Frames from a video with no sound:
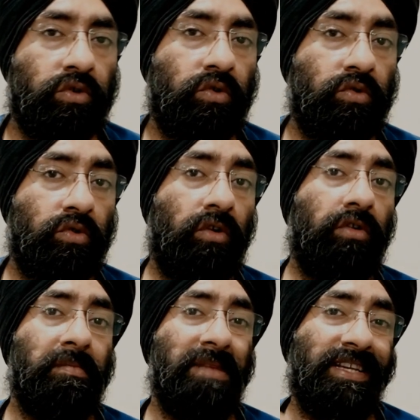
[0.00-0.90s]
So
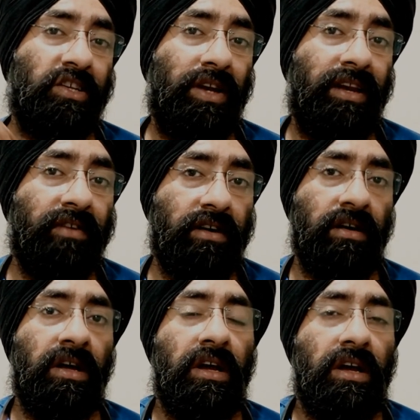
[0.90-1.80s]
glucagon makes your
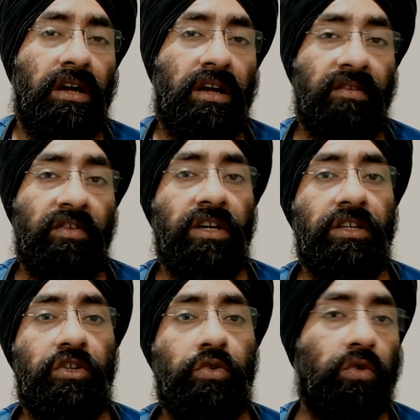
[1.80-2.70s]
liver
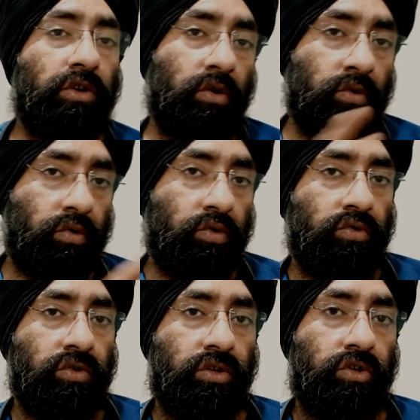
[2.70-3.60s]
convert stored
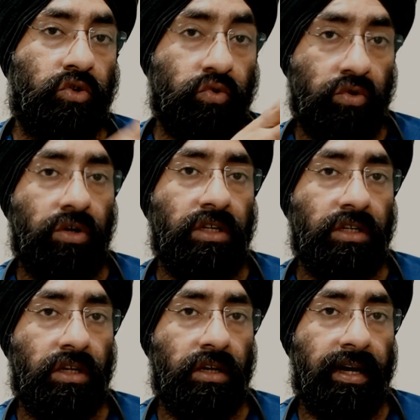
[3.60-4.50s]
glucose
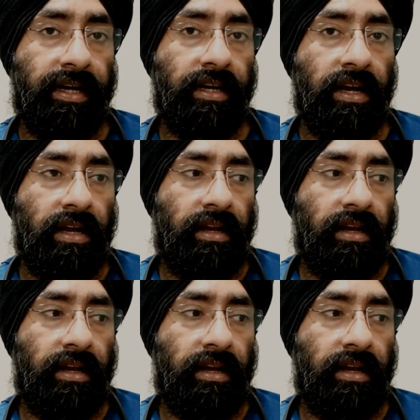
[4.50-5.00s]
sugars, right,